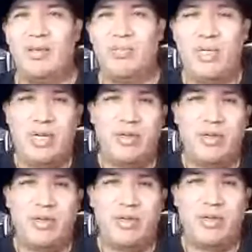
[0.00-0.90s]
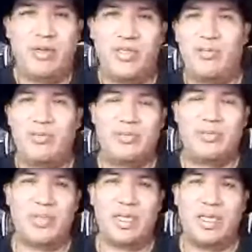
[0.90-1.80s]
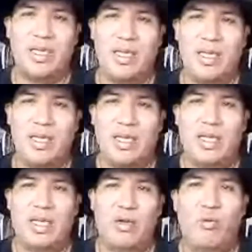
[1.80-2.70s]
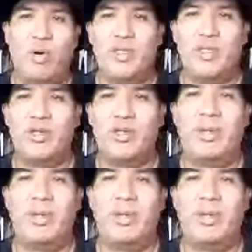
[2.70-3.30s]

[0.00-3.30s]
But I don't like to wonder